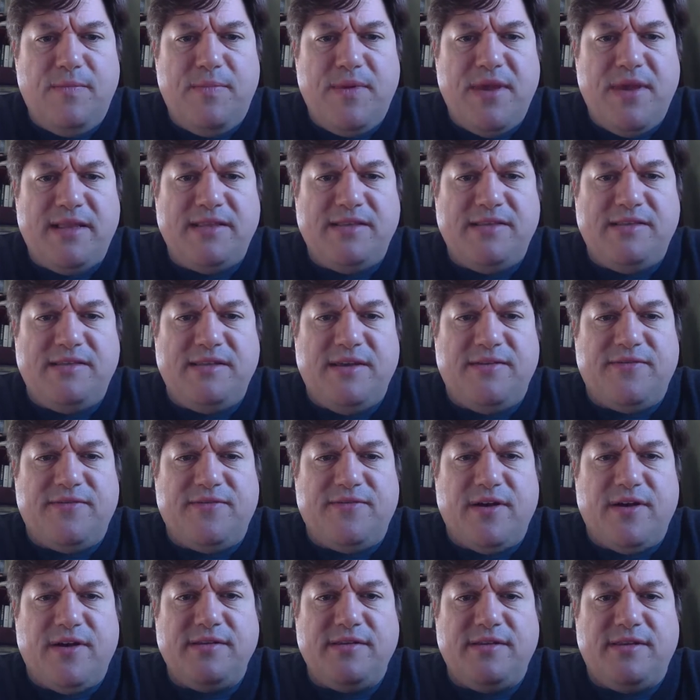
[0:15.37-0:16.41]
bit
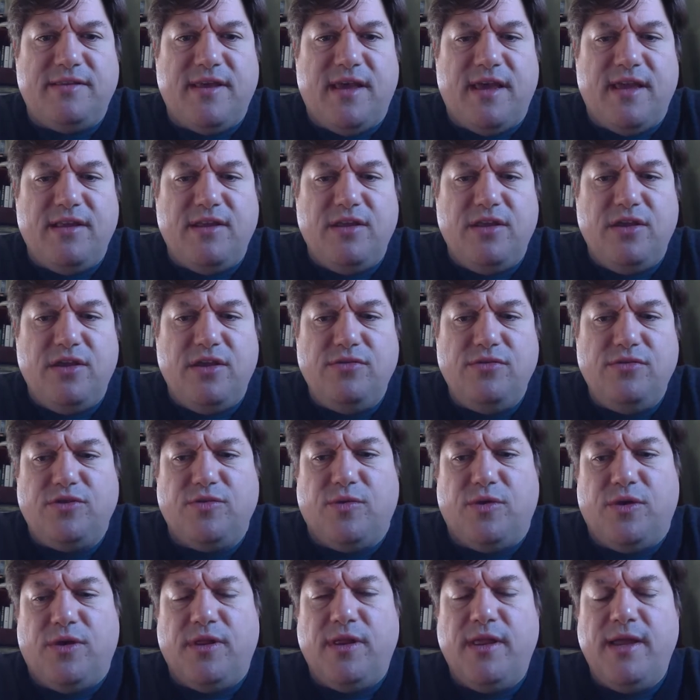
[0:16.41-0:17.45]
different than
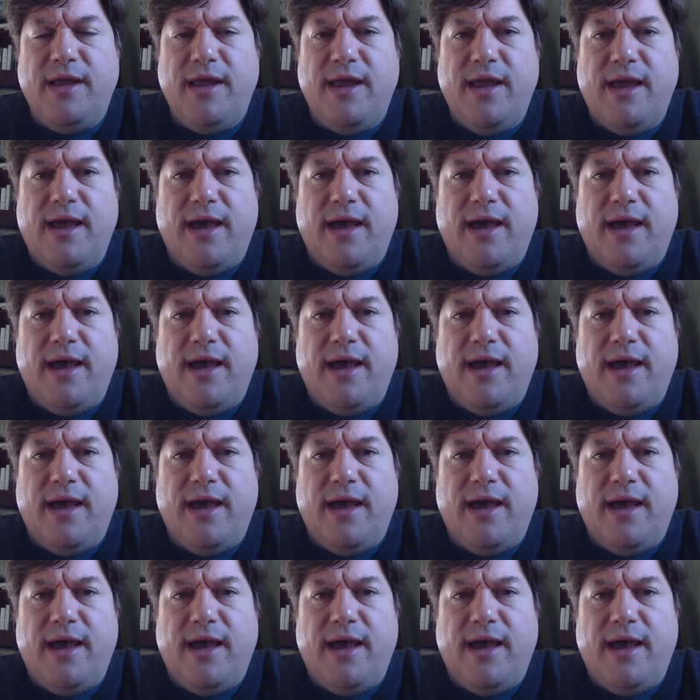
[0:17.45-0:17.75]
usual.